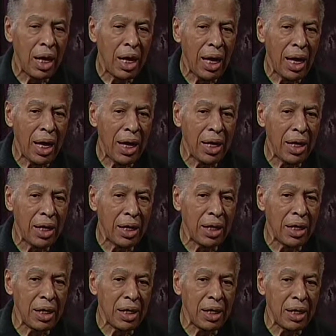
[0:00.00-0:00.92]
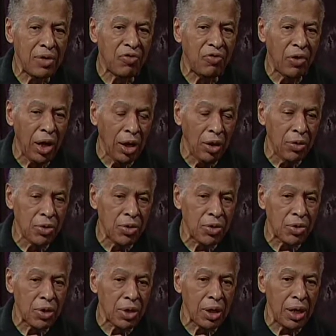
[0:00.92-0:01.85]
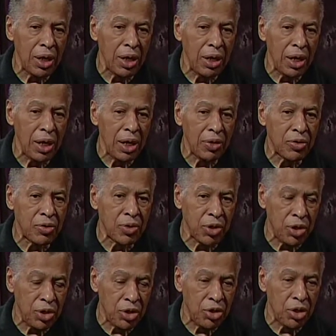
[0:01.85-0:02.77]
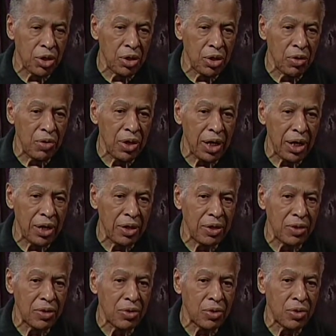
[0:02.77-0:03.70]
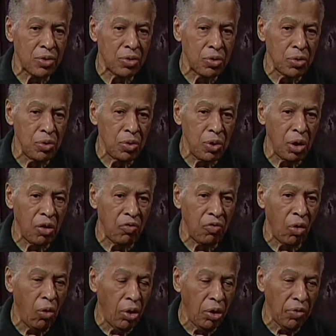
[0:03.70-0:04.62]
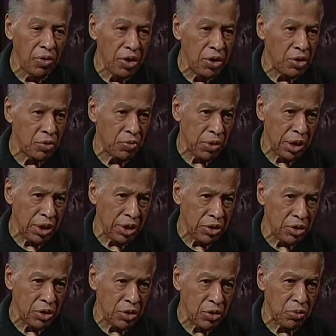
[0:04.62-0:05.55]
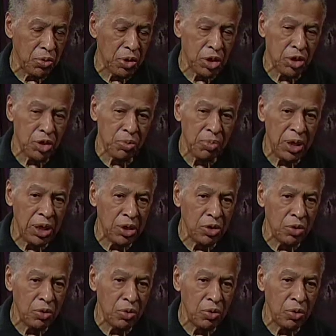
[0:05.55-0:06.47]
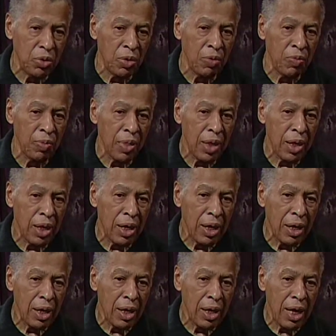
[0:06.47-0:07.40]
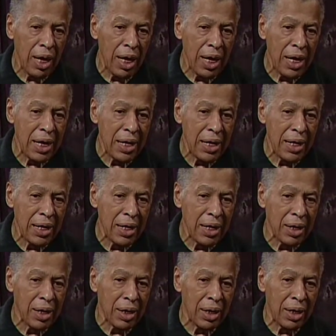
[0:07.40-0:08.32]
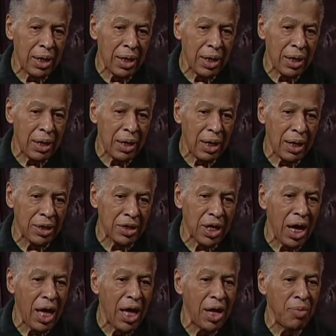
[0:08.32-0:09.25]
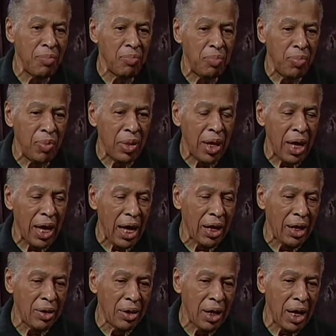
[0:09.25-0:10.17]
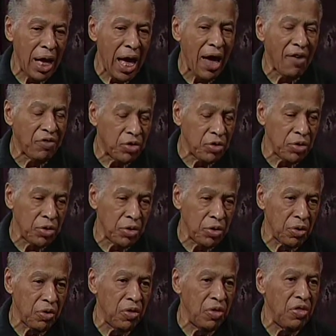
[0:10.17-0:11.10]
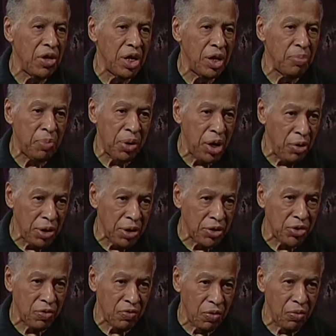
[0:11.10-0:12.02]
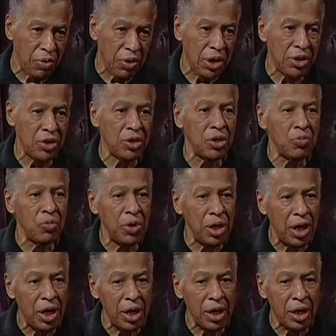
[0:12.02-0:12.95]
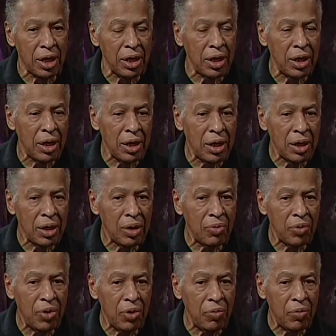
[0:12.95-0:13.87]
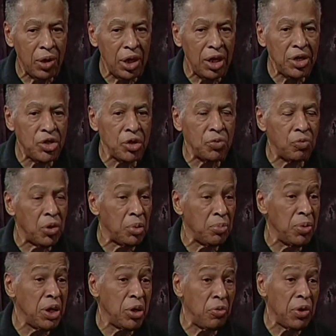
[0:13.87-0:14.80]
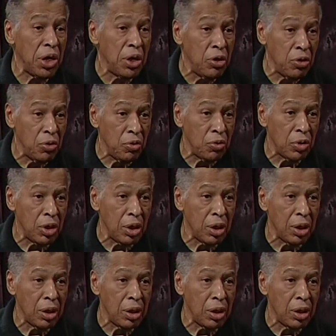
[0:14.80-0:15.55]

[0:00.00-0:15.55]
And it follows in a tradition that is true of all of these religions, which speak to a time after the appearance of the religion, when the religion would be renewed.